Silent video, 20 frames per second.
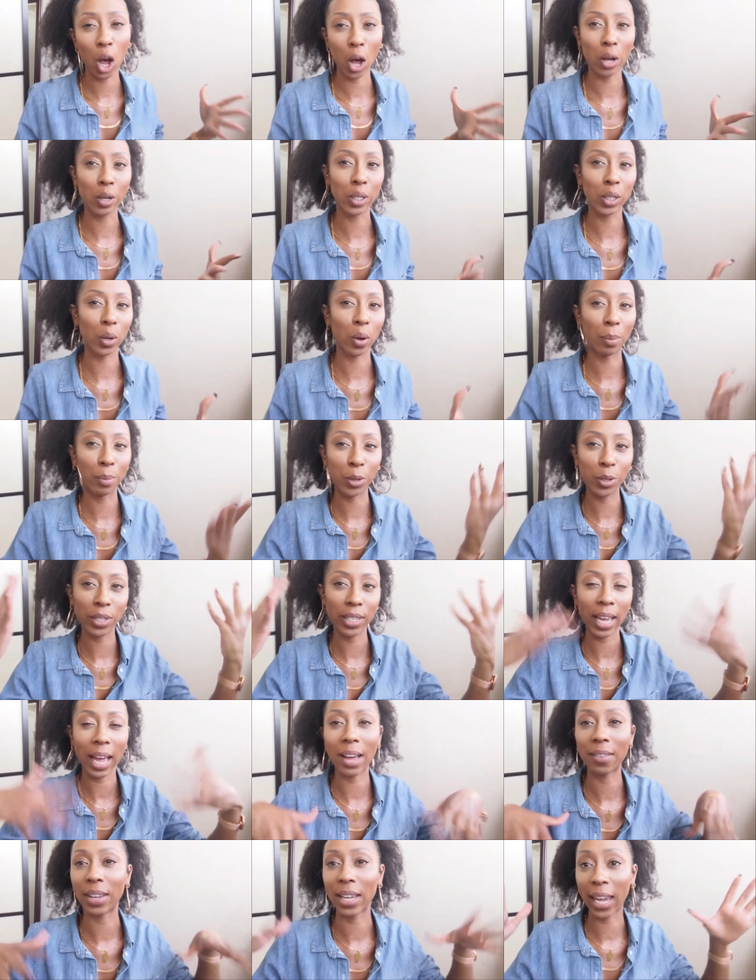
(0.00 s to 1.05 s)
Also, I'm used
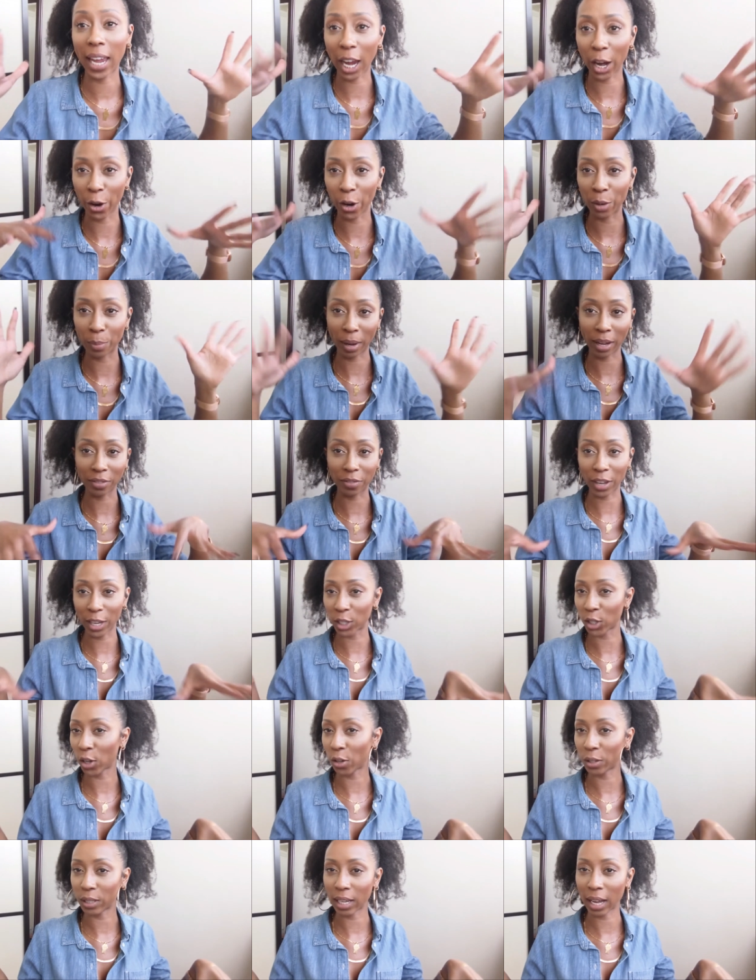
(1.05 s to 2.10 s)
to having hair in my
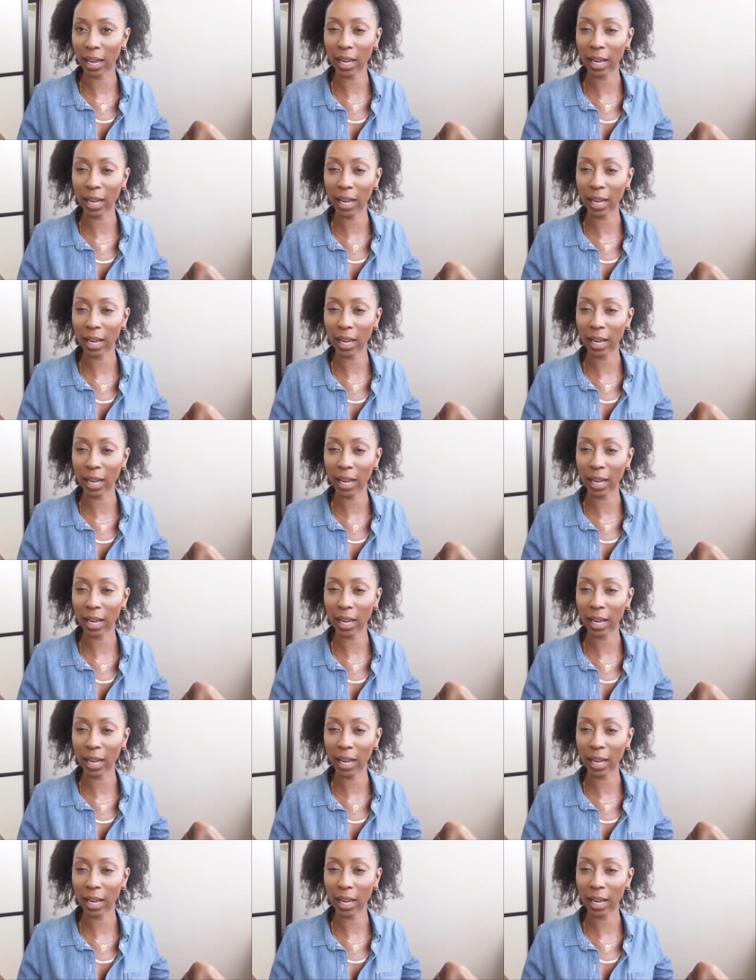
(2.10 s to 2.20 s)
face all the